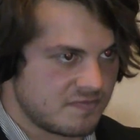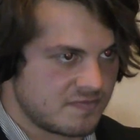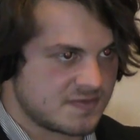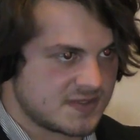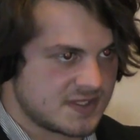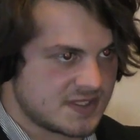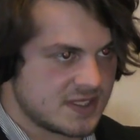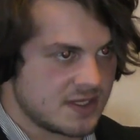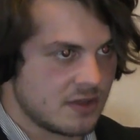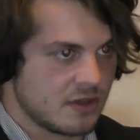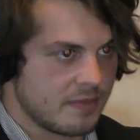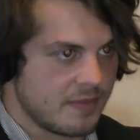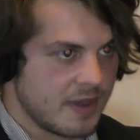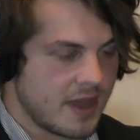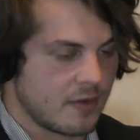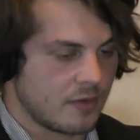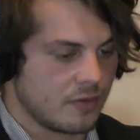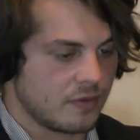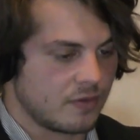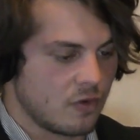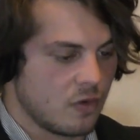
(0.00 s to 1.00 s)
they
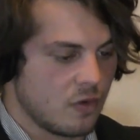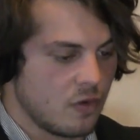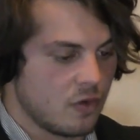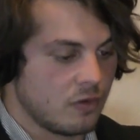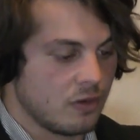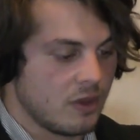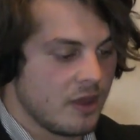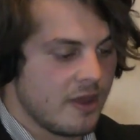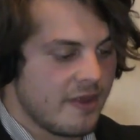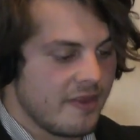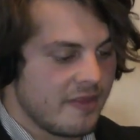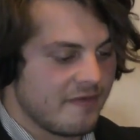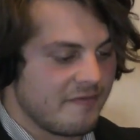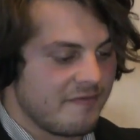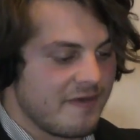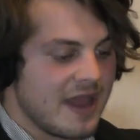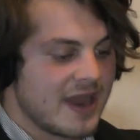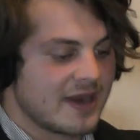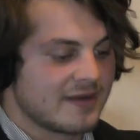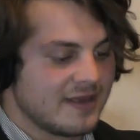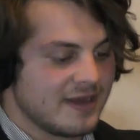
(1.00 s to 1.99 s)
seal it back with gold.
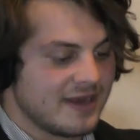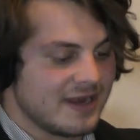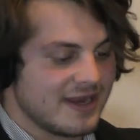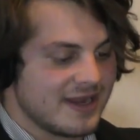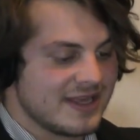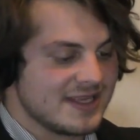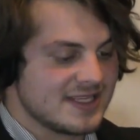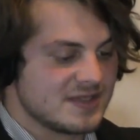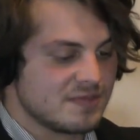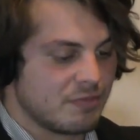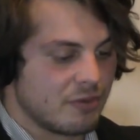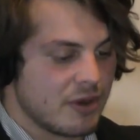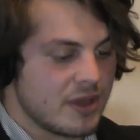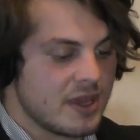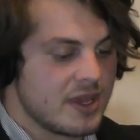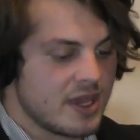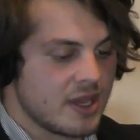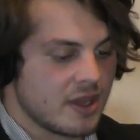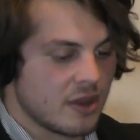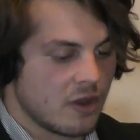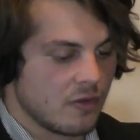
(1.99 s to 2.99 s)
The fact that it
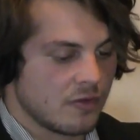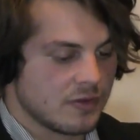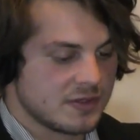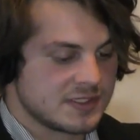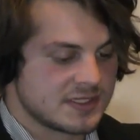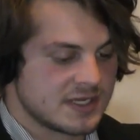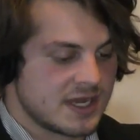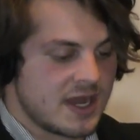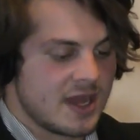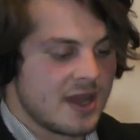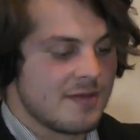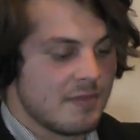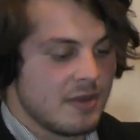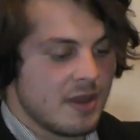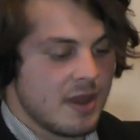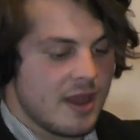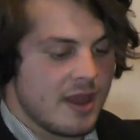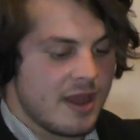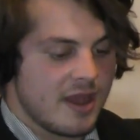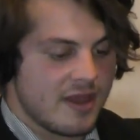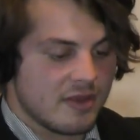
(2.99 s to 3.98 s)
is breaking all this
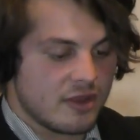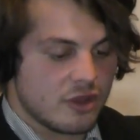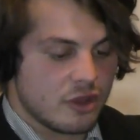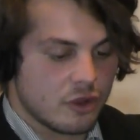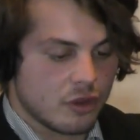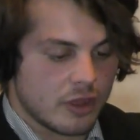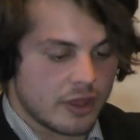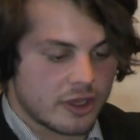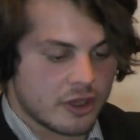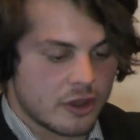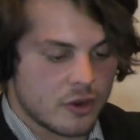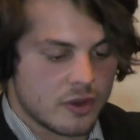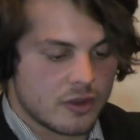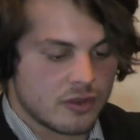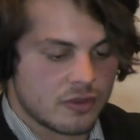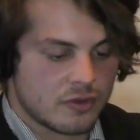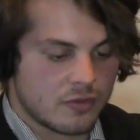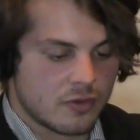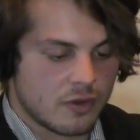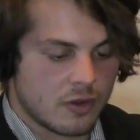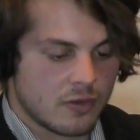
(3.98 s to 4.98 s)
time, and that you're
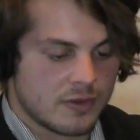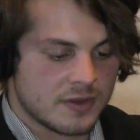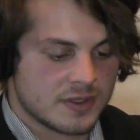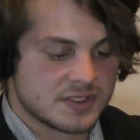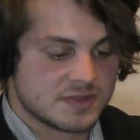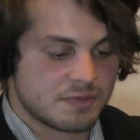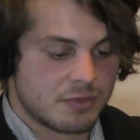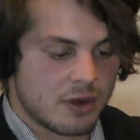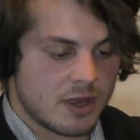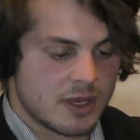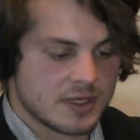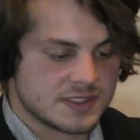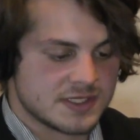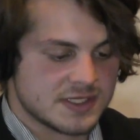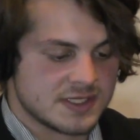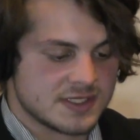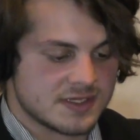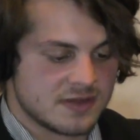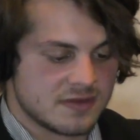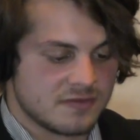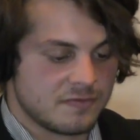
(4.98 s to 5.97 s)
like going through all this
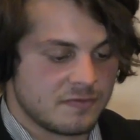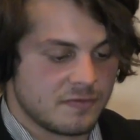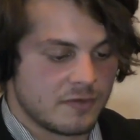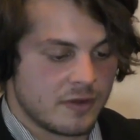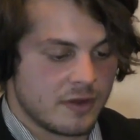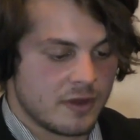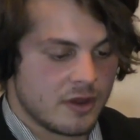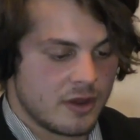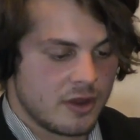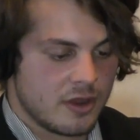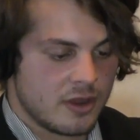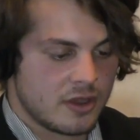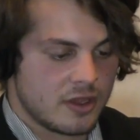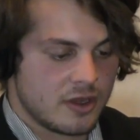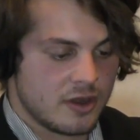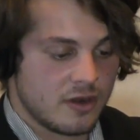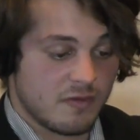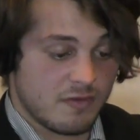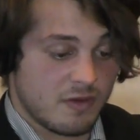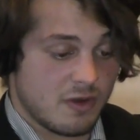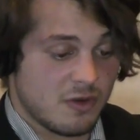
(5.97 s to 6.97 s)
process of,
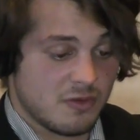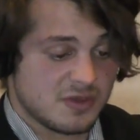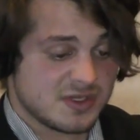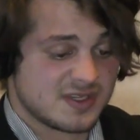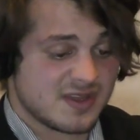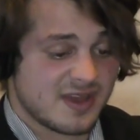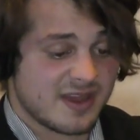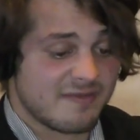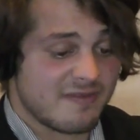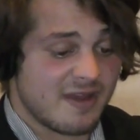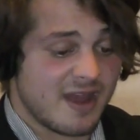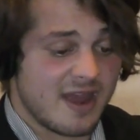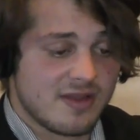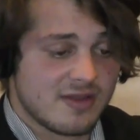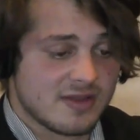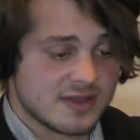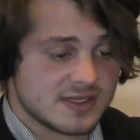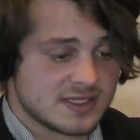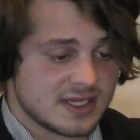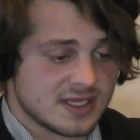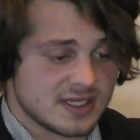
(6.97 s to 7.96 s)
you know, almost
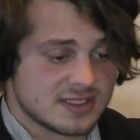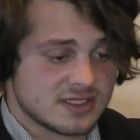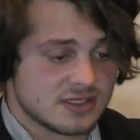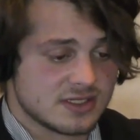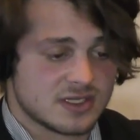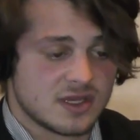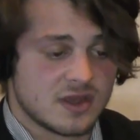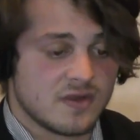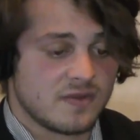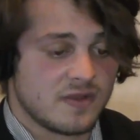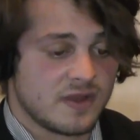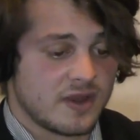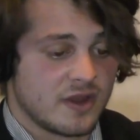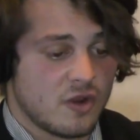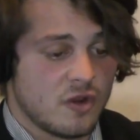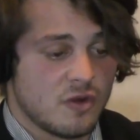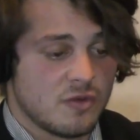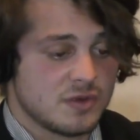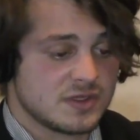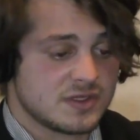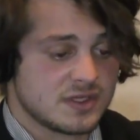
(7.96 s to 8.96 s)
like violence against
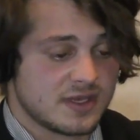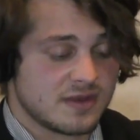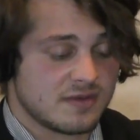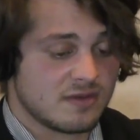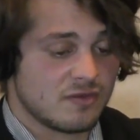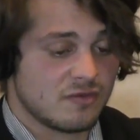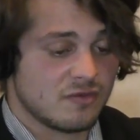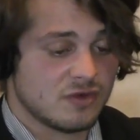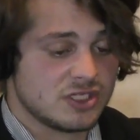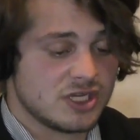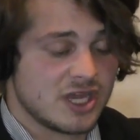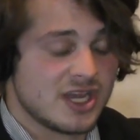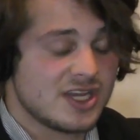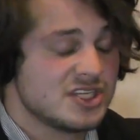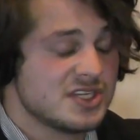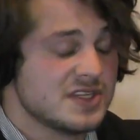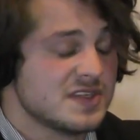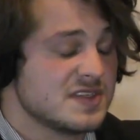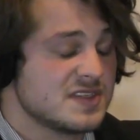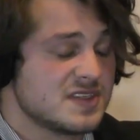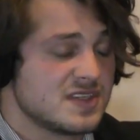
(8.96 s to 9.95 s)
yourself, like almost like the
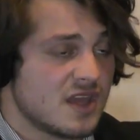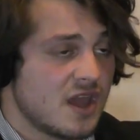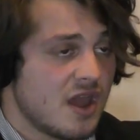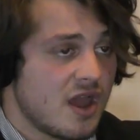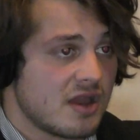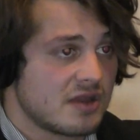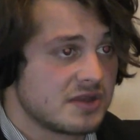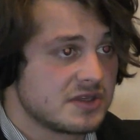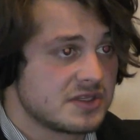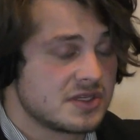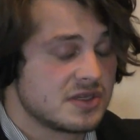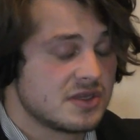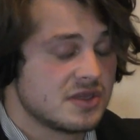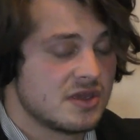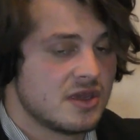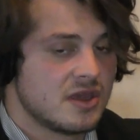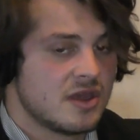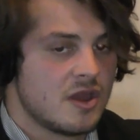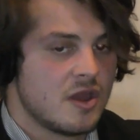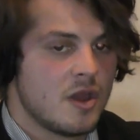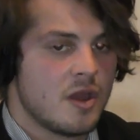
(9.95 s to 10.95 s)
rejection
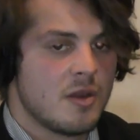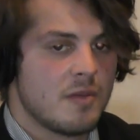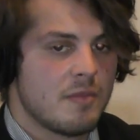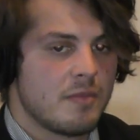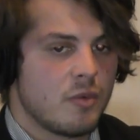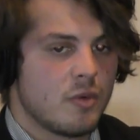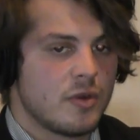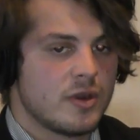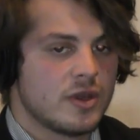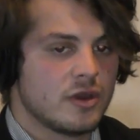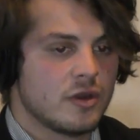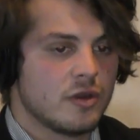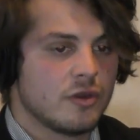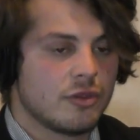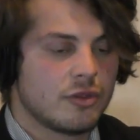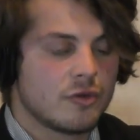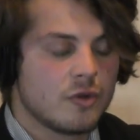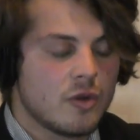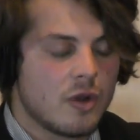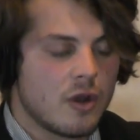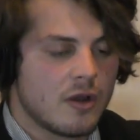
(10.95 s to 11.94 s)
sucks. But when
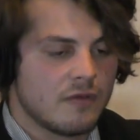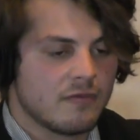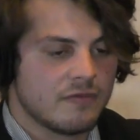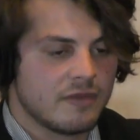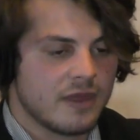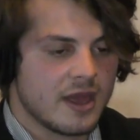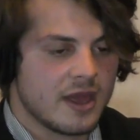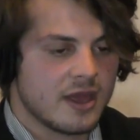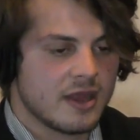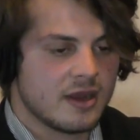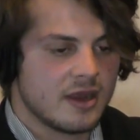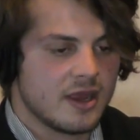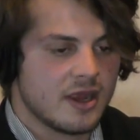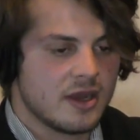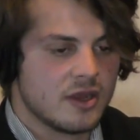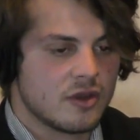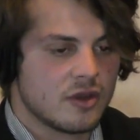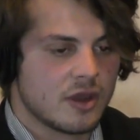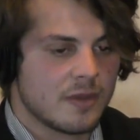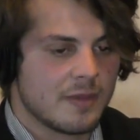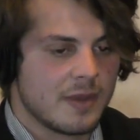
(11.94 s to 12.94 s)
you go through all of
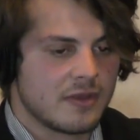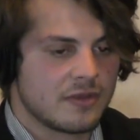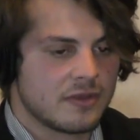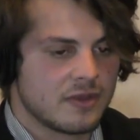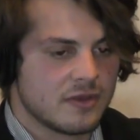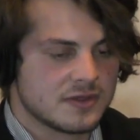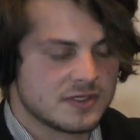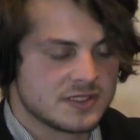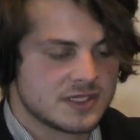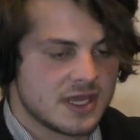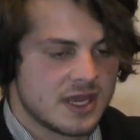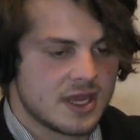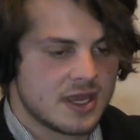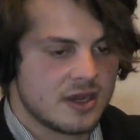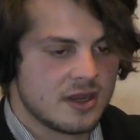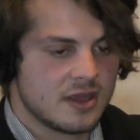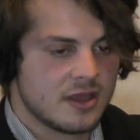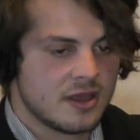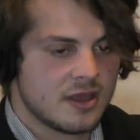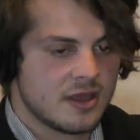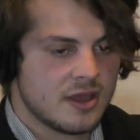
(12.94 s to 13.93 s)
that and you come out the other
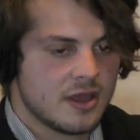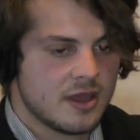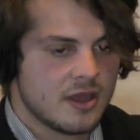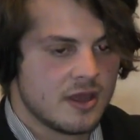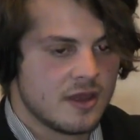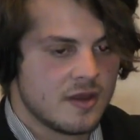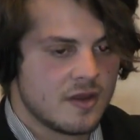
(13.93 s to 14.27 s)
side,